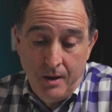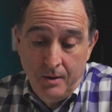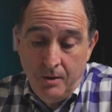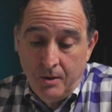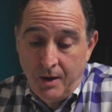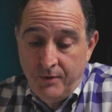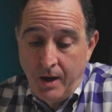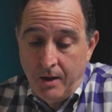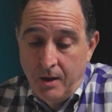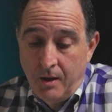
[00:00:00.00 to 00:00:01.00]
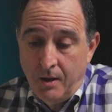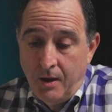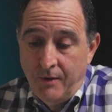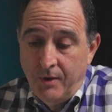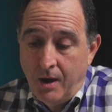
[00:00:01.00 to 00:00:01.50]
look, I've got
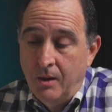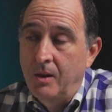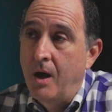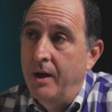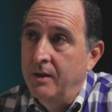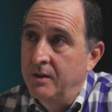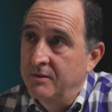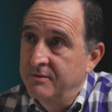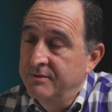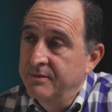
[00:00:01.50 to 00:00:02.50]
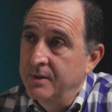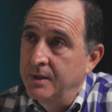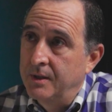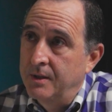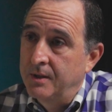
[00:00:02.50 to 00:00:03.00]
a lot of
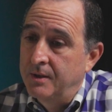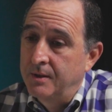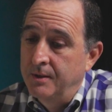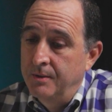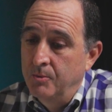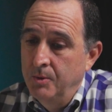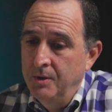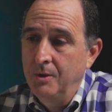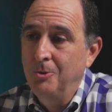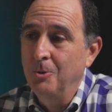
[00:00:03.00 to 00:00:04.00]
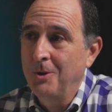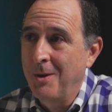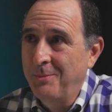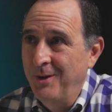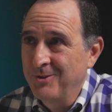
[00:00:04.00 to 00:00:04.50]
really cool
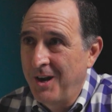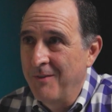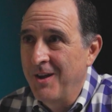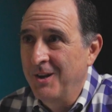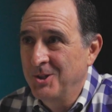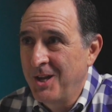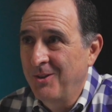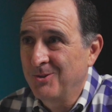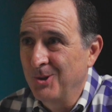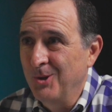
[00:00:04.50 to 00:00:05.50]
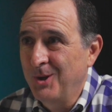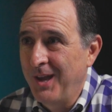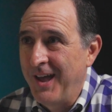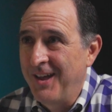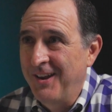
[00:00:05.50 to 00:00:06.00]
companies that I've had a chance to look
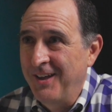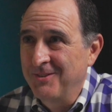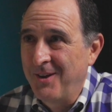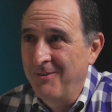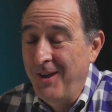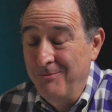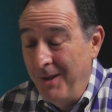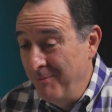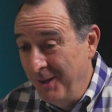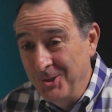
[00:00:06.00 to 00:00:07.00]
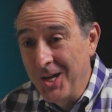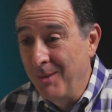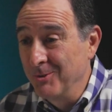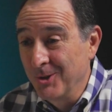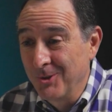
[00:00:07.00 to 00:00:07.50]
at as I'm in a
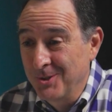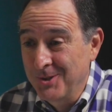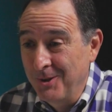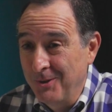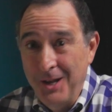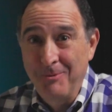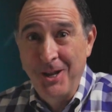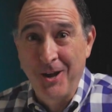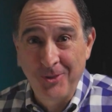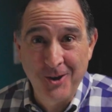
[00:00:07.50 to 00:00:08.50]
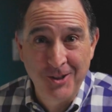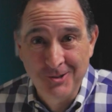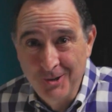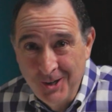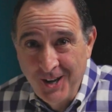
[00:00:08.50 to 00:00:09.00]
job search. So anybody out there
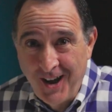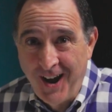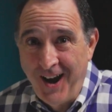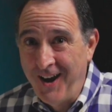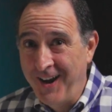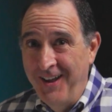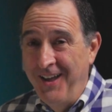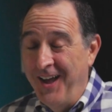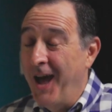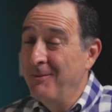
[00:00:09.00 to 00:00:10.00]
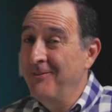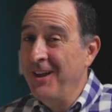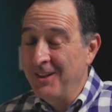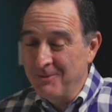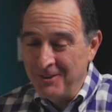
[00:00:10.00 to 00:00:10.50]
that's looking to hire, I'm
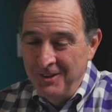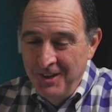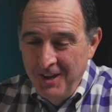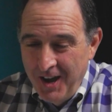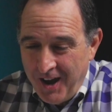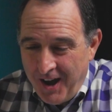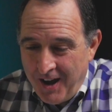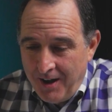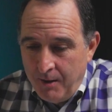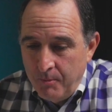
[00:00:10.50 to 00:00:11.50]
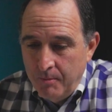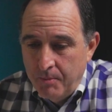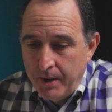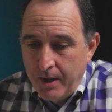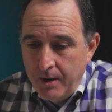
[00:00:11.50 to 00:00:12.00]
available.
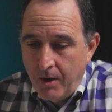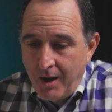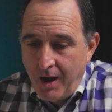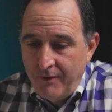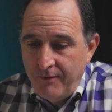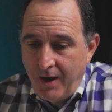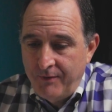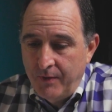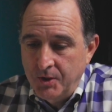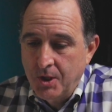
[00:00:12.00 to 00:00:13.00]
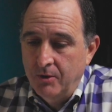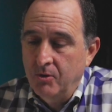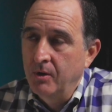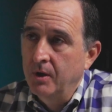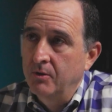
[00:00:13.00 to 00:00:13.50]
But no, I've had the chance to
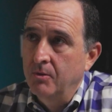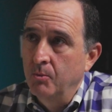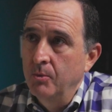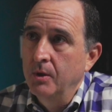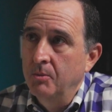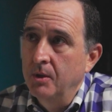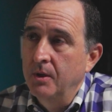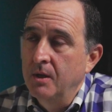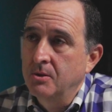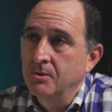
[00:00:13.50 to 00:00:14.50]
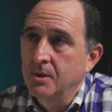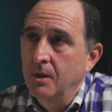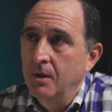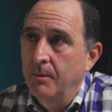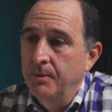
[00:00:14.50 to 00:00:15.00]
look at some really, really interesting
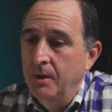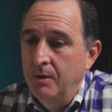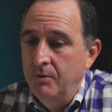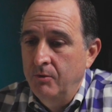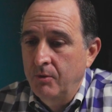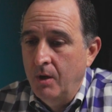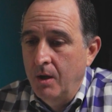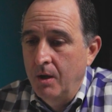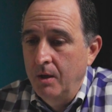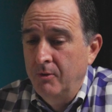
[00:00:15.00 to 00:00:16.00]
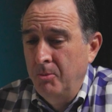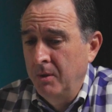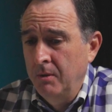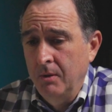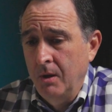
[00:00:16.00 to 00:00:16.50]
companies. It's
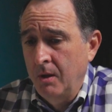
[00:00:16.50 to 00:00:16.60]
been,